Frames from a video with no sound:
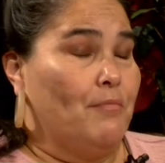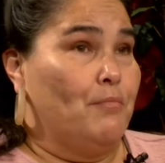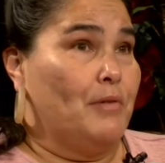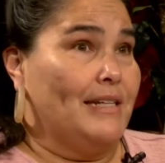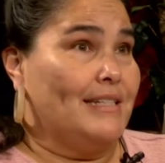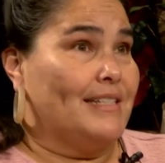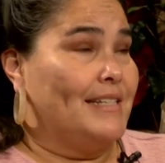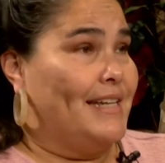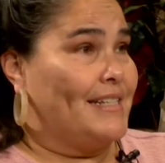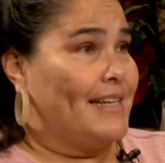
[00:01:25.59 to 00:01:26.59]
placed as the
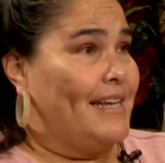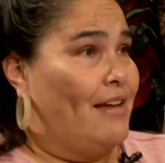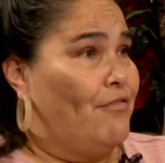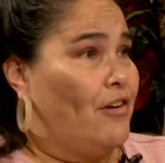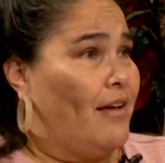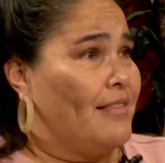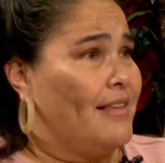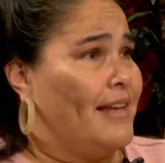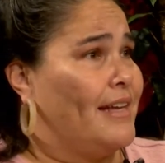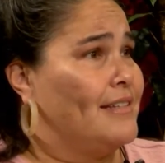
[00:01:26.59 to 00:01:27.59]
designee for
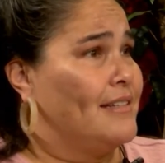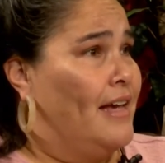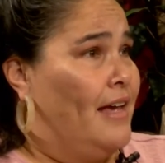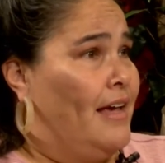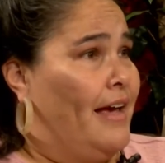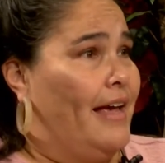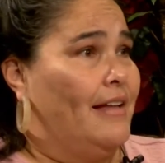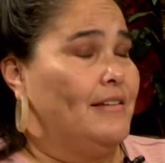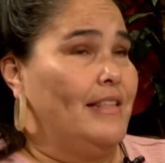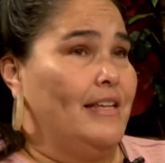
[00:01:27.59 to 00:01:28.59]
athletics
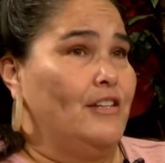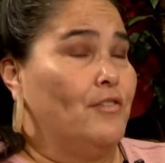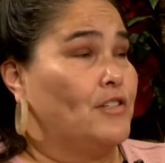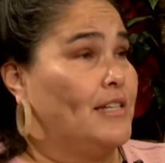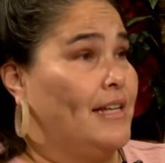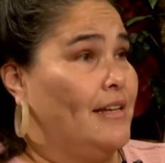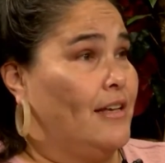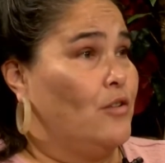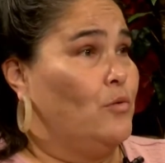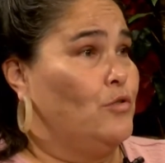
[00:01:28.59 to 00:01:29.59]
and the diversity and
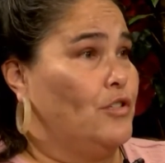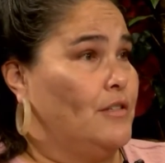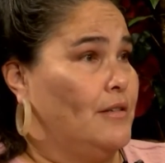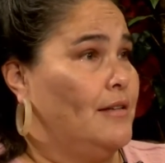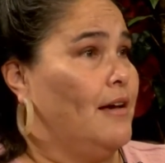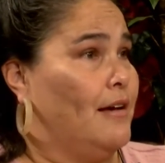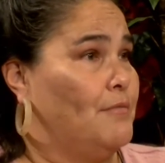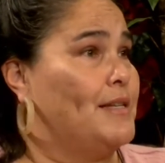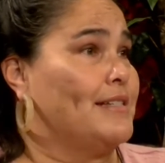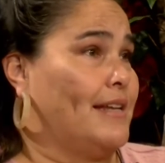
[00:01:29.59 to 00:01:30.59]
inclusion
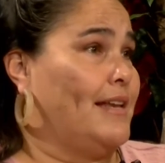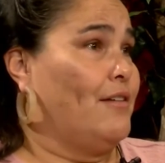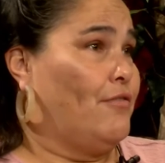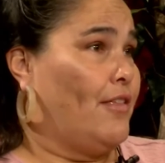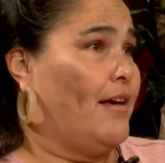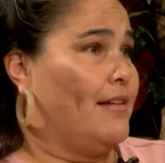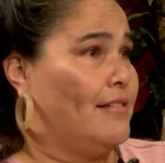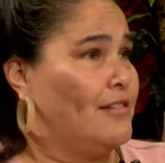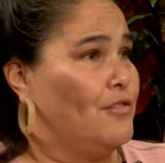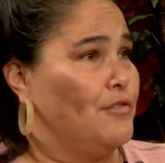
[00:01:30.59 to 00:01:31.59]
designate for that.
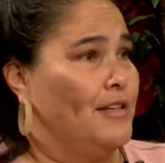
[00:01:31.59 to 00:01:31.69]
So a